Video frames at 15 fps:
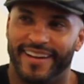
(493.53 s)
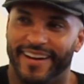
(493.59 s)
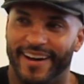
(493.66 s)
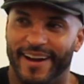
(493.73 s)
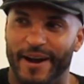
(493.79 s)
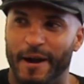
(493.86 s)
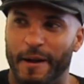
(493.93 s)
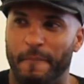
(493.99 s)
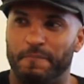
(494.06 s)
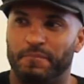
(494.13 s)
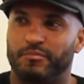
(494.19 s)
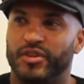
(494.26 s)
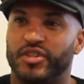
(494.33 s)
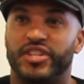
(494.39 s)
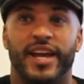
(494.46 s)

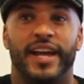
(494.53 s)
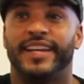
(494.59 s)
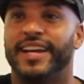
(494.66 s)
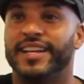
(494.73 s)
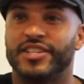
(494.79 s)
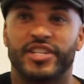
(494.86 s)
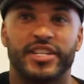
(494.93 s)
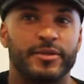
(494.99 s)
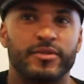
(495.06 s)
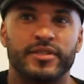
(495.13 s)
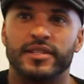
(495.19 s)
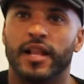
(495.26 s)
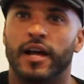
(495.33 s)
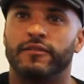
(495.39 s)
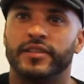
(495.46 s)
But she
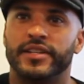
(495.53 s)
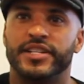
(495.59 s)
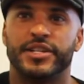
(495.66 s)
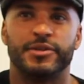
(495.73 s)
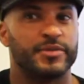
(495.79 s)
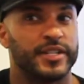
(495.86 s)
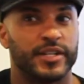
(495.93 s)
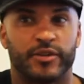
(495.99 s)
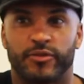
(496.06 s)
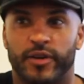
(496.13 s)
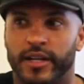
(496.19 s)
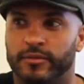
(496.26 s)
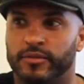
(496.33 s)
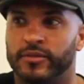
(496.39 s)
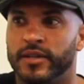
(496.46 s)
was lovely. She was
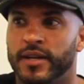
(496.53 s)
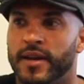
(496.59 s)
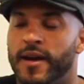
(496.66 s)
incredible.